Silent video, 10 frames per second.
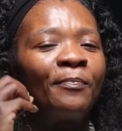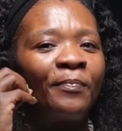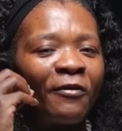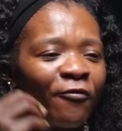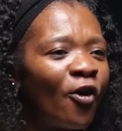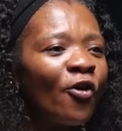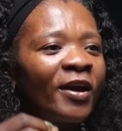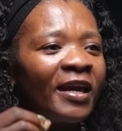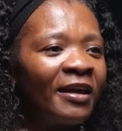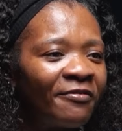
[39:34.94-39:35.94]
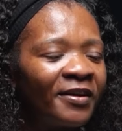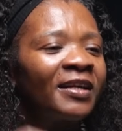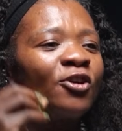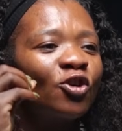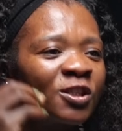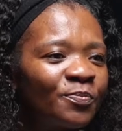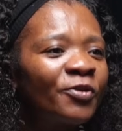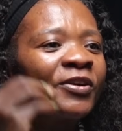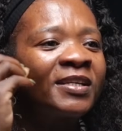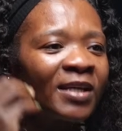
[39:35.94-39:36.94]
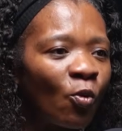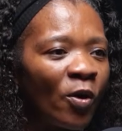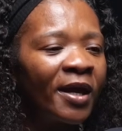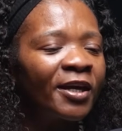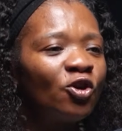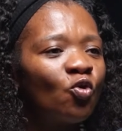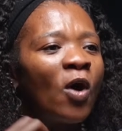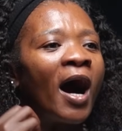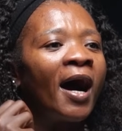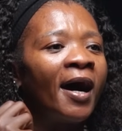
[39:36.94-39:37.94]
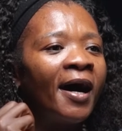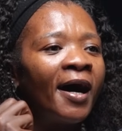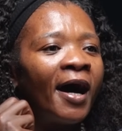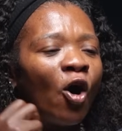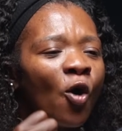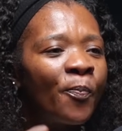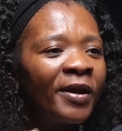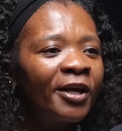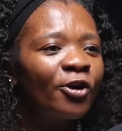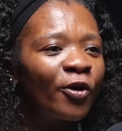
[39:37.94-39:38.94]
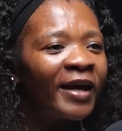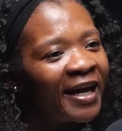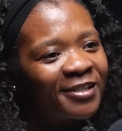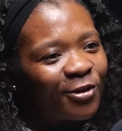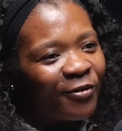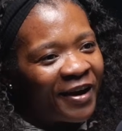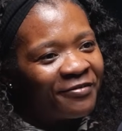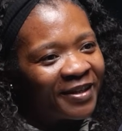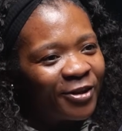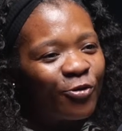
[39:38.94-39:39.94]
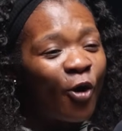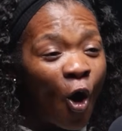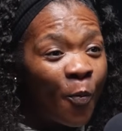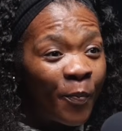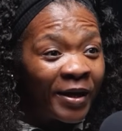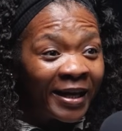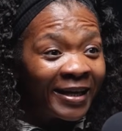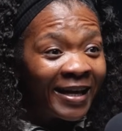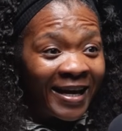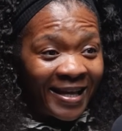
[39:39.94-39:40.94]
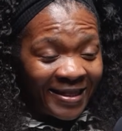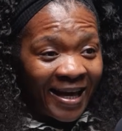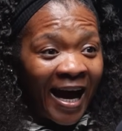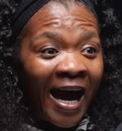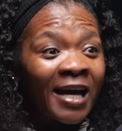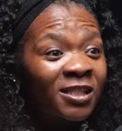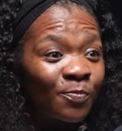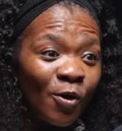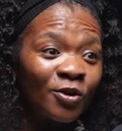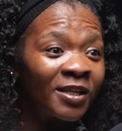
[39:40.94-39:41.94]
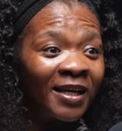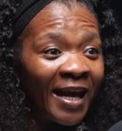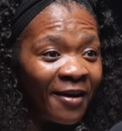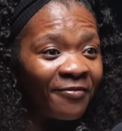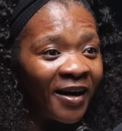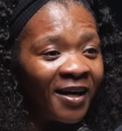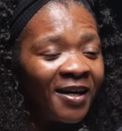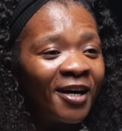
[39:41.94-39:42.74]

before even your spirit is awake, you are opening your gates of heaven. You're opening the highest portal ever.